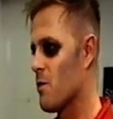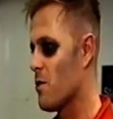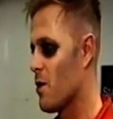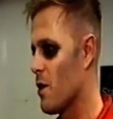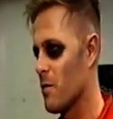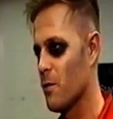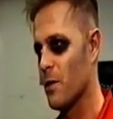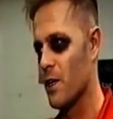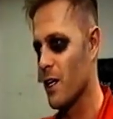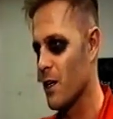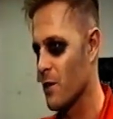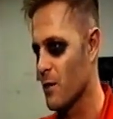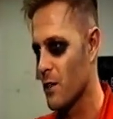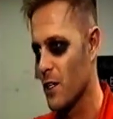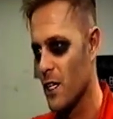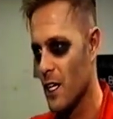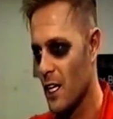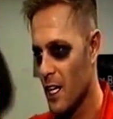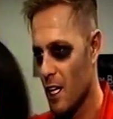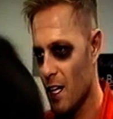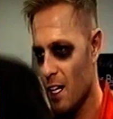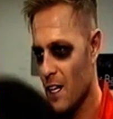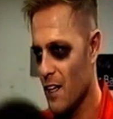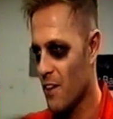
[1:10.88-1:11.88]
go on without
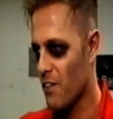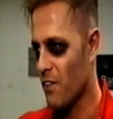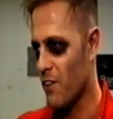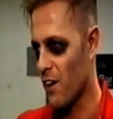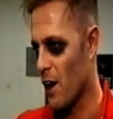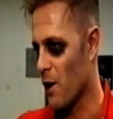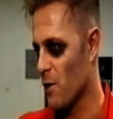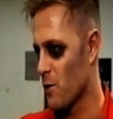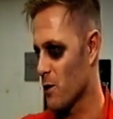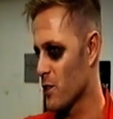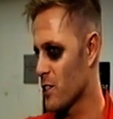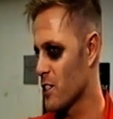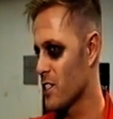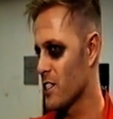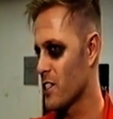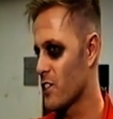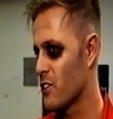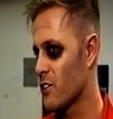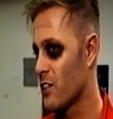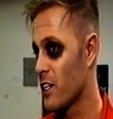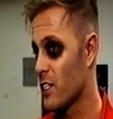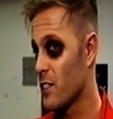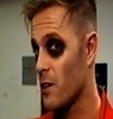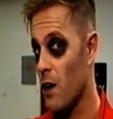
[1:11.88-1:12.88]
flowers in
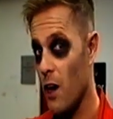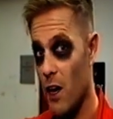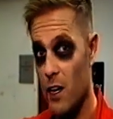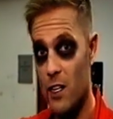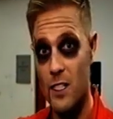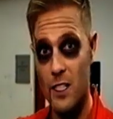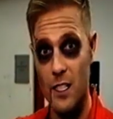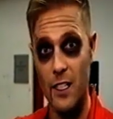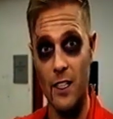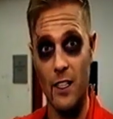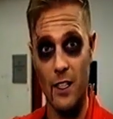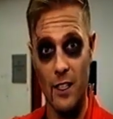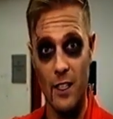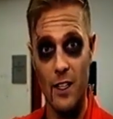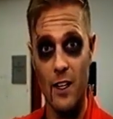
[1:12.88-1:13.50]
his dress. Honestly.